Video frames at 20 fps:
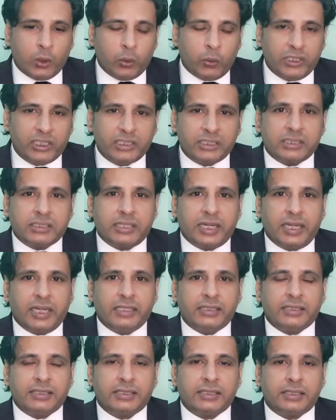which
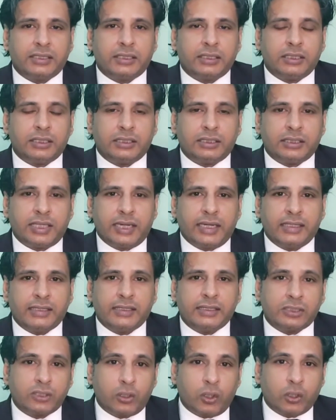
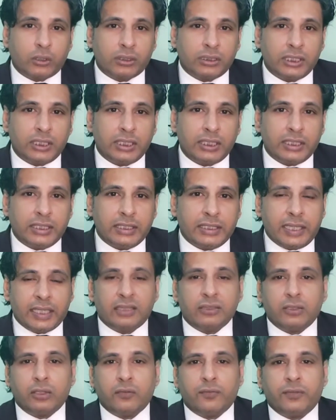states causing
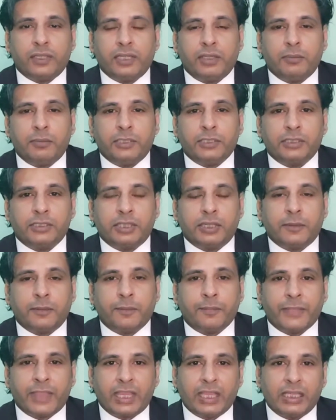death of any person
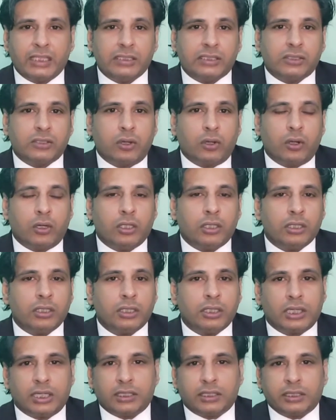is called
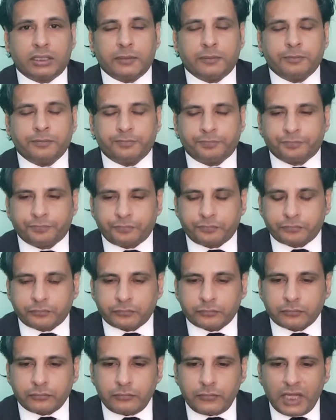Qatl.
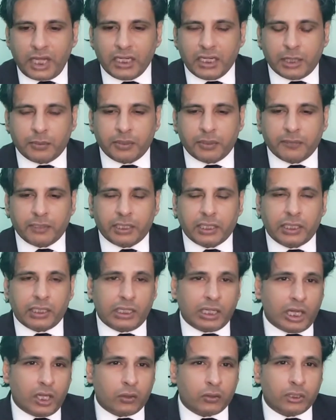Number one.
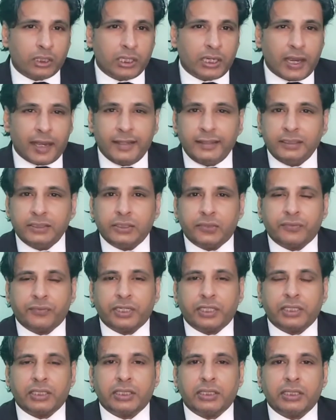Now the kinds of
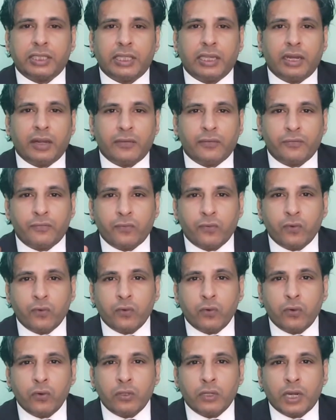Qatl, there are
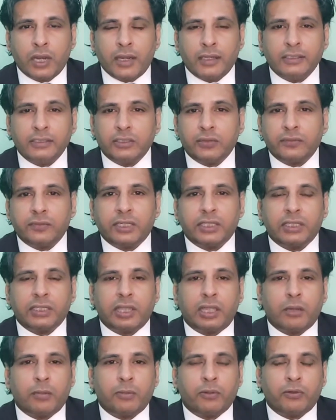4 kinds of
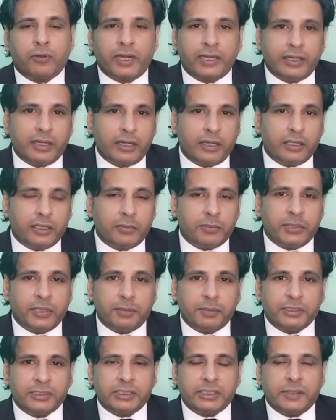Qatl are provided in the
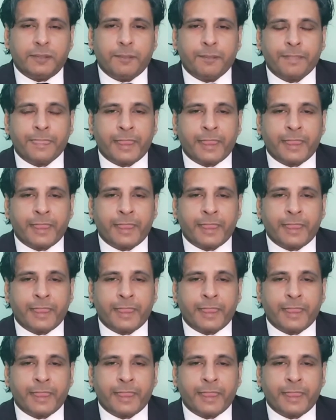PPC.